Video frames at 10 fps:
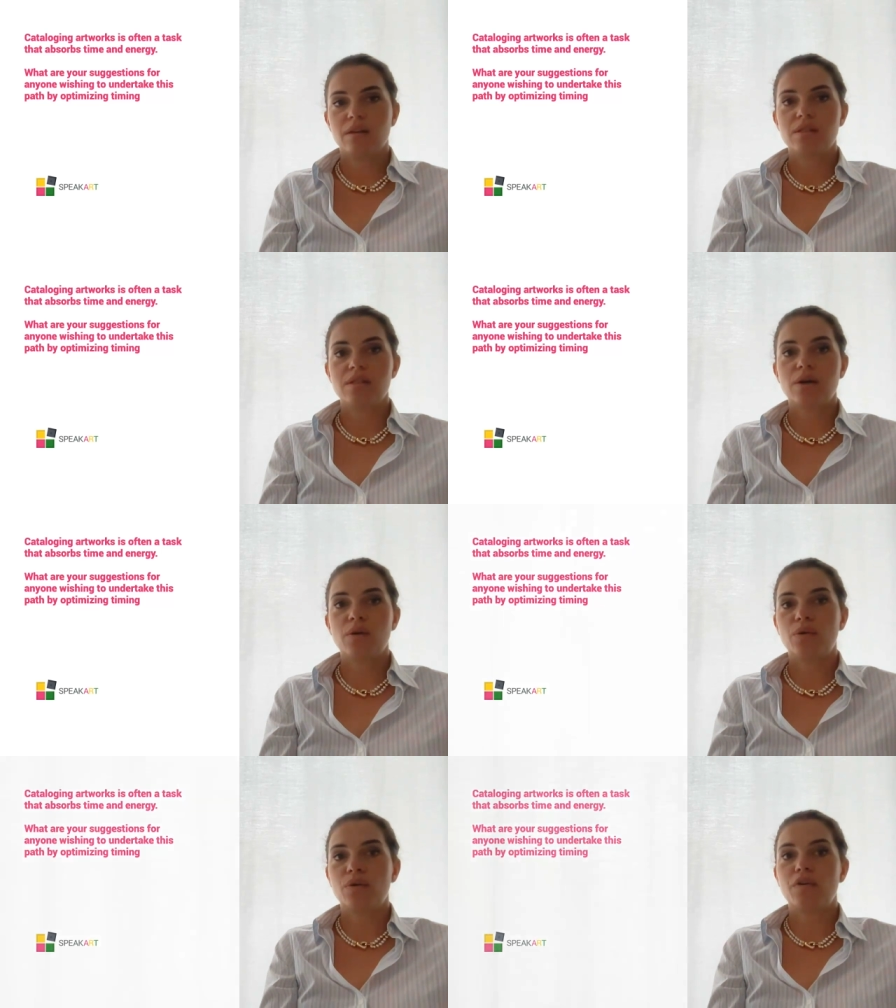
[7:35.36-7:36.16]

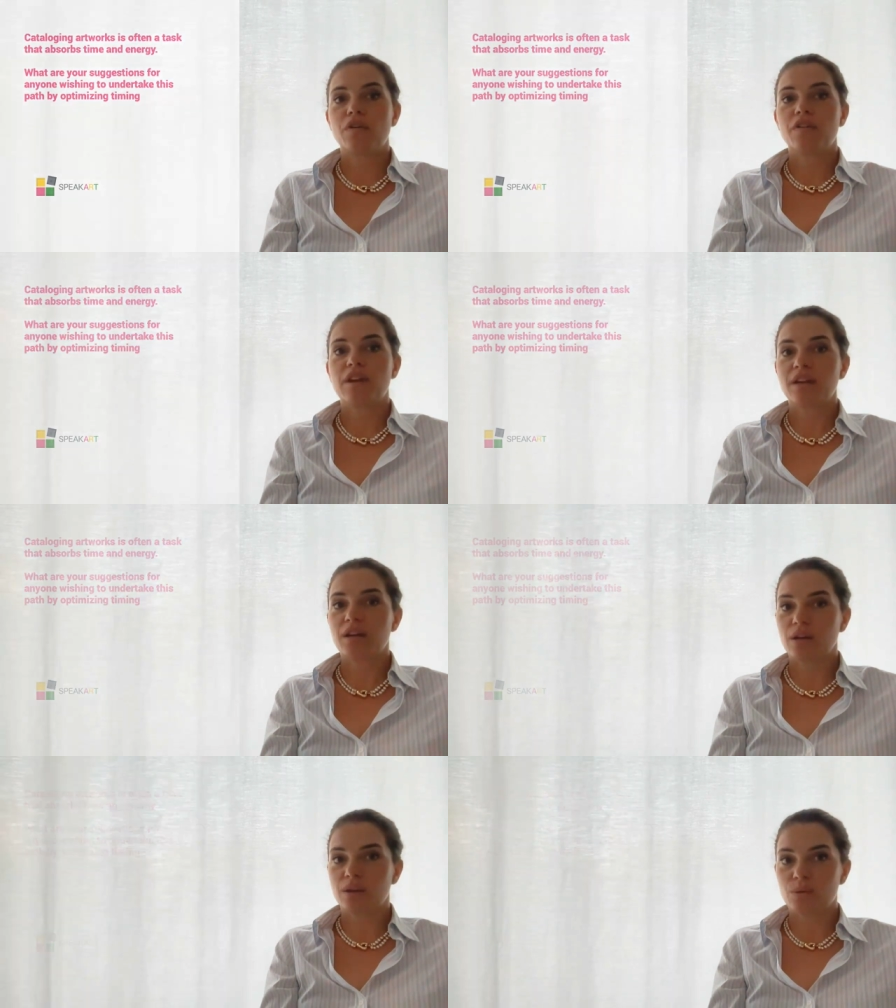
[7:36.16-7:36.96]
So,
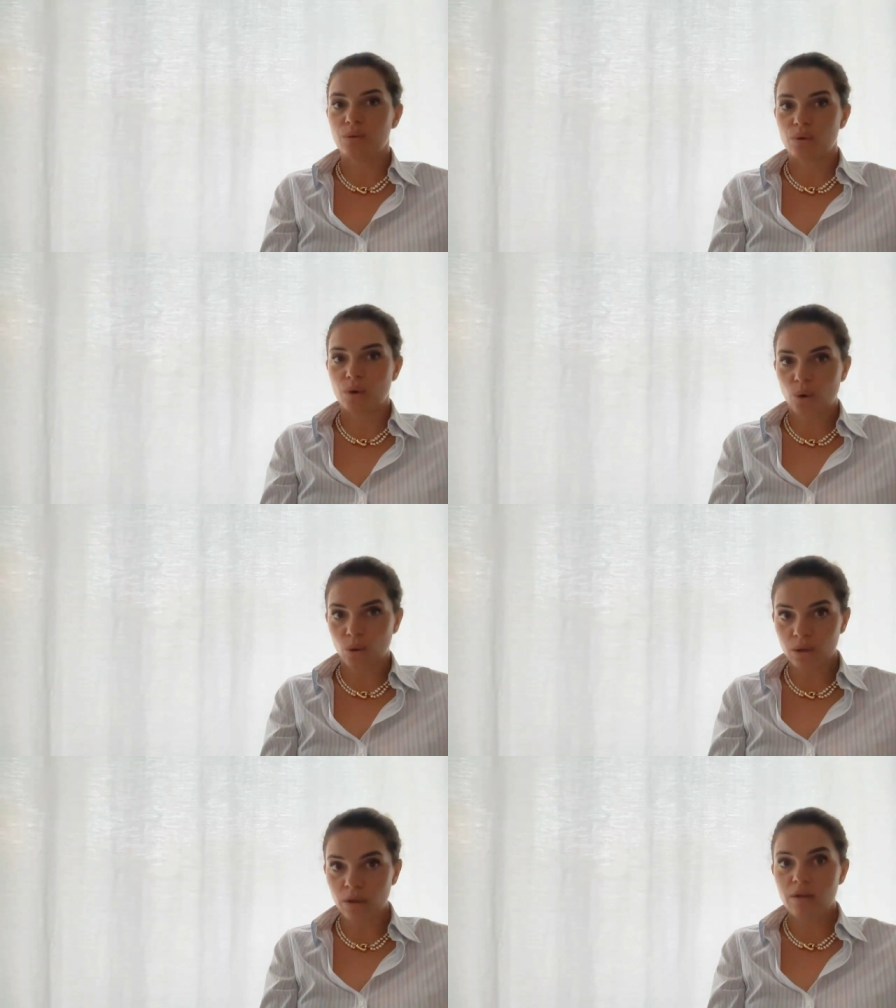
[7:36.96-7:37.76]
thank you
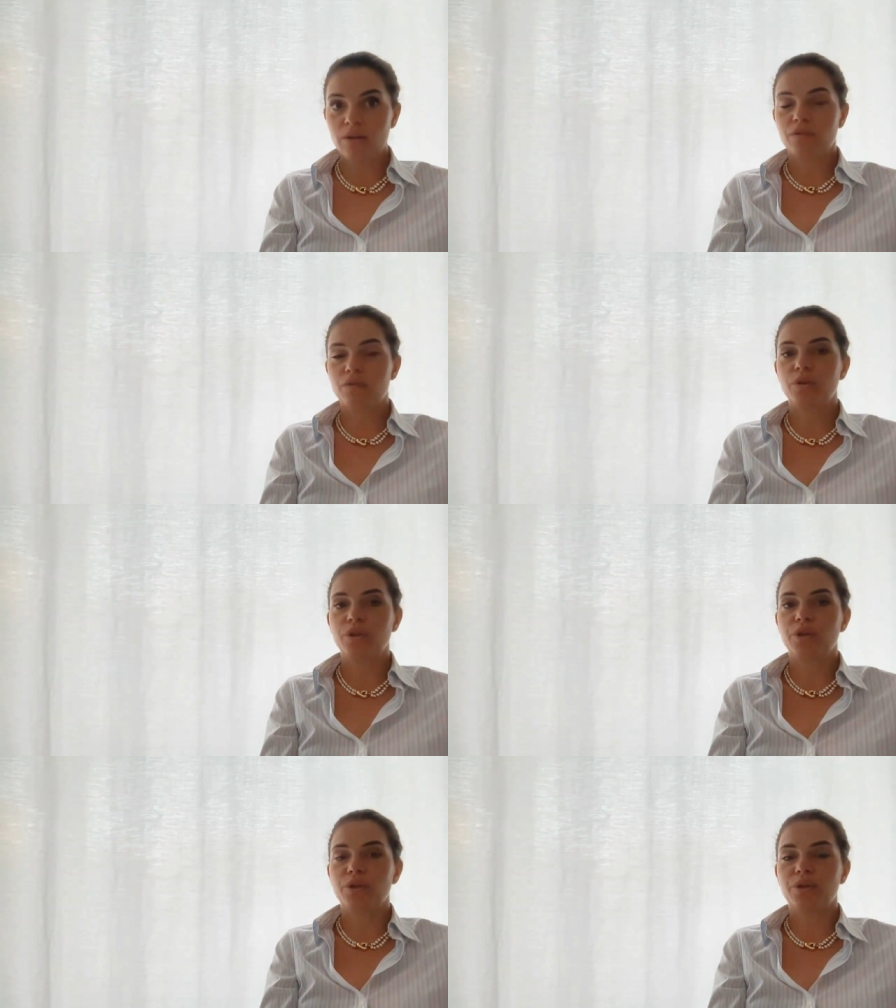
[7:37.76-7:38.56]
all
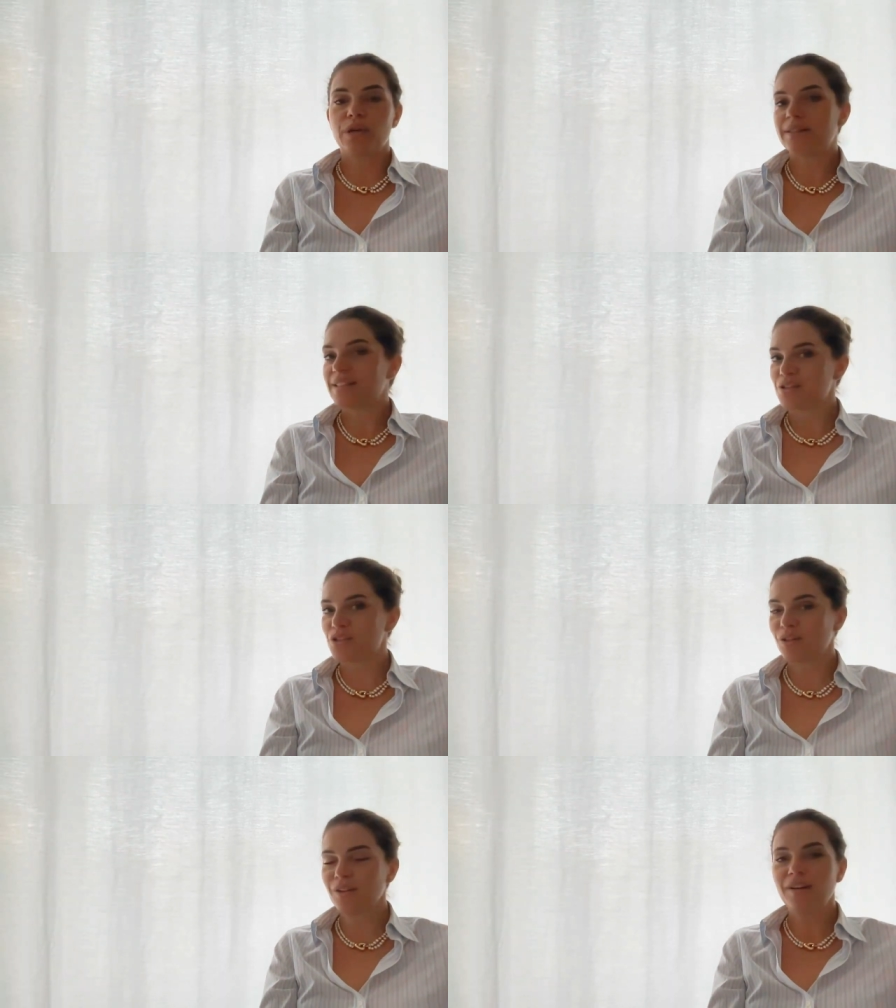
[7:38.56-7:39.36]
for your
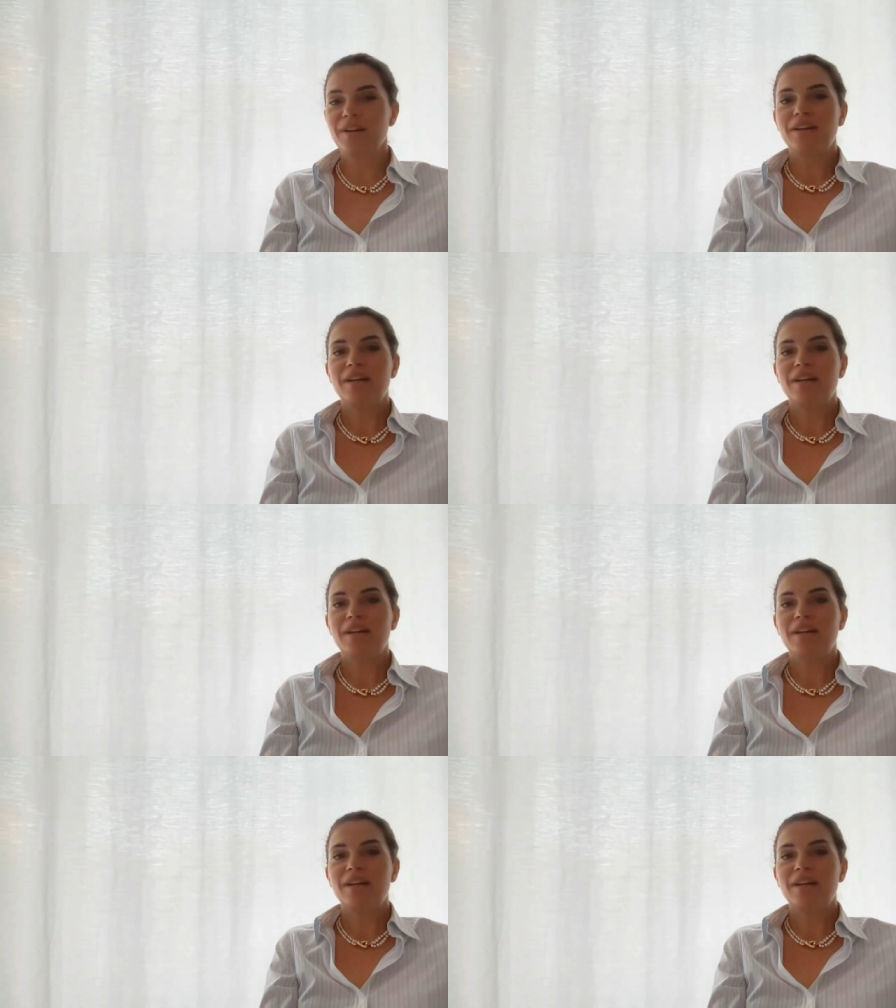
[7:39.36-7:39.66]
attention.